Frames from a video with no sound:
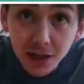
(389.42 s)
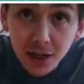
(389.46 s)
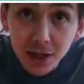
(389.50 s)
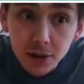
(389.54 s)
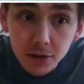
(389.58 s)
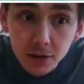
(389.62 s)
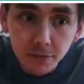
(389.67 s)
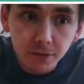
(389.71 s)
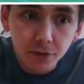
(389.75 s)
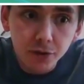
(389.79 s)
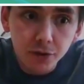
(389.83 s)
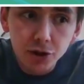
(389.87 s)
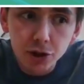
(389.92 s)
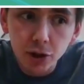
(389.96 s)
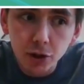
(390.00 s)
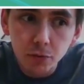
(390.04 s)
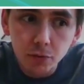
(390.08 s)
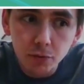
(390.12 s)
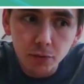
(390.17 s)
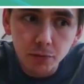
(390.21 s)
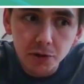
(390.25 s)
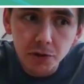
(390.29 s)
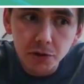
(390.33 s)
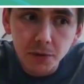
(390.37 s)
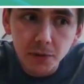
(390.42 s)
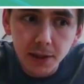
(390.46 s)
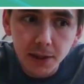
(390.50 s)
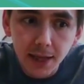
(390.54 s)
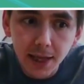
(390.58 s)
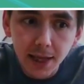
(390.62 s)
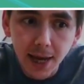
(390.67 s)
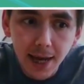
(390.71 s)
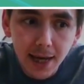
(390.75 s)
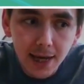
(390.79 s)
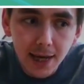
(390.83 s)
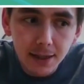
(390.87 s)
lesson for children between
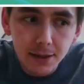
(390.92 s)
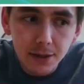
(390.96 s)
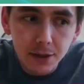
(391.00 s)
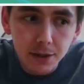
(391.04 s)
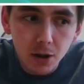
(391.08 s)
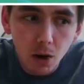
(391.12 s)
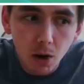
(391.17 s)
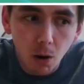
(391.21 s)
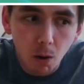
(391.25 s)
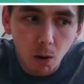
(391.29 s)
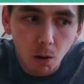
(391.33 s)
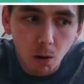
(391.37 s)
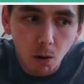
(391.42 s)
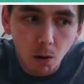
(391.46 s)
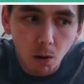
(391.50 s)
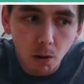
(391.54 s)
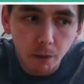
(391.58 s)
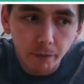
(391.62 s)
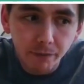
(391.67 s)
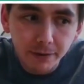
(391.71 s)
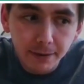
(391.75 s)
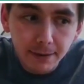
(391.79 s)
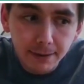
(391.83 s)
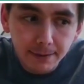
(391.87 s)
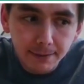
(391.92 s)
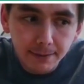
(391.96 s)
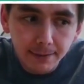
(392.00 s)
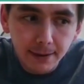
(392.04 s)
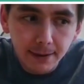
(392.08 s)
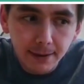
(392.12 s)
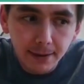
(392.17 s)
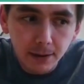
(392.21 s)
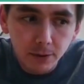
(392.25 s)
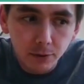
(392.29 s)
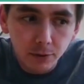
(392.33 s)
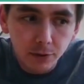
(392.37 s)
the ages of, I
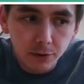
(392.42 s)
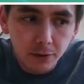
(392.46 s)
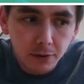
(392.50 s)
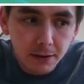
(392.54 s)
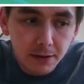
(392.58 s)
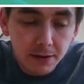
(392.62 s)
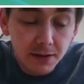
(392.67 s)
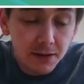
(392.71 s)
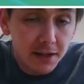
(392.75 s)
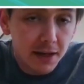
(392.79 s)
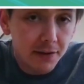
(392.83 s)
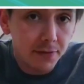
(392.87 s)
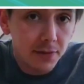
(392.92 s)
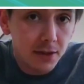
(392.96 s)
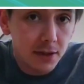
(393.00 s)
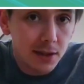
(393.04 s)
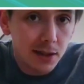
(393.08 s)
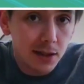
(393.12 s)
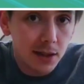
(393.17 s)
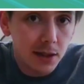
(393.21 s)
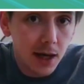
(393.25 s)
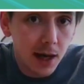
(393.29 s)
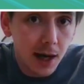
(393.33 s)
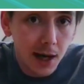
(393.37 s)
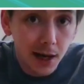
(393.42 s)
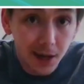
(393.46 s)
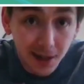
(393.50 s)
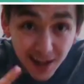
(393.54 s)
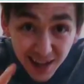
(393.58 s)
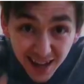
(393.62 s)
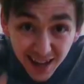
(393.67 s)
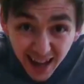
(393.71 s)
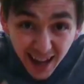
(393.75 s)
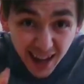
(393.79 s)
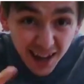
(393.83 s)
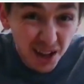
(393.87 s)
think it was 7 to 9,
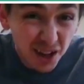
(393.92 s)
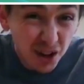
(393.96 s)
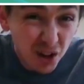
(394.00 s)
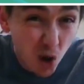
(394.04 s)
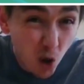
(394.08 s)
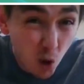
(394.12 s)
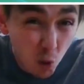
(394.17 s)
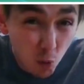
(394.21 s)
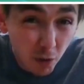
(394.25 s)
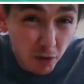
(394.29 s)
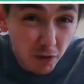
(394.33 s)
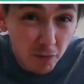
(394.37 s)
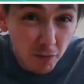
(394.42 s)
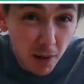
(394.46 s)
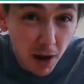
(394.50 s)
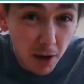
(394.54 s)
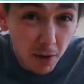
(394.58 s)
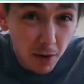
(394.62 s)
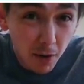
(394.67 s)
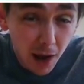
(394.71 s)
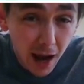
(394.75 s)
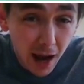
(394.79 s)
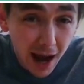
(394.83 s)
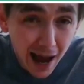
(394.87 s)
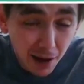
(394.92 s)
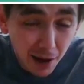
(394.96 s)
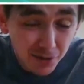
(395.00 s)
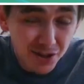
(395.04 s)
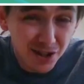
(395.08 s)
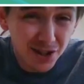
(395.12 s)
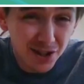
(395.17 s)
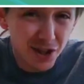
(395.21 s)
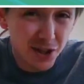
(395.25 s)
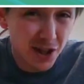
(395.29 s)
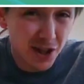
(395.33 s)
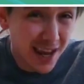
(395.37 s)
and I got one of my
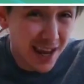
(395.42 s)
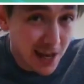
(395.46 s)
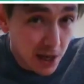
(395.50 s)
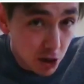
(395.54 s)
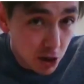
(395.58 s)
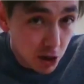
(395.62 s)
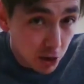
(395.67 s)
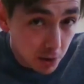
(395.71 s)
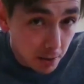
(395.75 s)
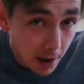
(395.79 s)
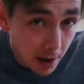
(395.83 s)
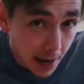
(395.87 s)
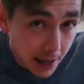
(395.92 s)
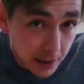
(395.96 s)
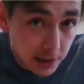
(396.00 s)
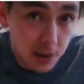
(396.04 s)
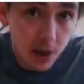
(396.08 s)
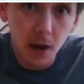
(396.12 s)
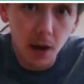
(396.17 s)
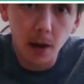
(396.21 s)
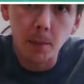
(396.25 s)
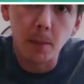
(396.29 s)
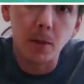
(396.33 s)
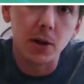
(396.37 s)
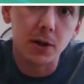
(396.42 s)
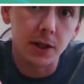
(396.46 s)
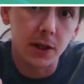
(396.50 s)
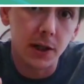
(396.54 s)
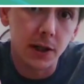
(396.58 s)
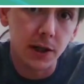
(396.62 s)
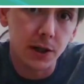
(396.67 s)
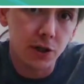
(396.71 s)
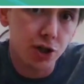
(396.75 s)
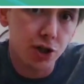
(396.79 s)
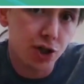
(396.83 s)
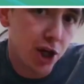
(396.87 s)
answers incorrect because I
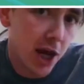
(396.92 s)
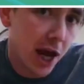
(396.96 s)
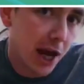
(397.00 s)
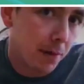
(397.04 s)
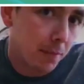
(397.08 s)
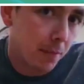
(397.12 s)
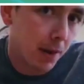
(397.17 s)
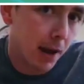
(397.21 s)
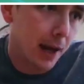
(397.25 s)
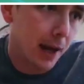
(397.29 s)
didn't check my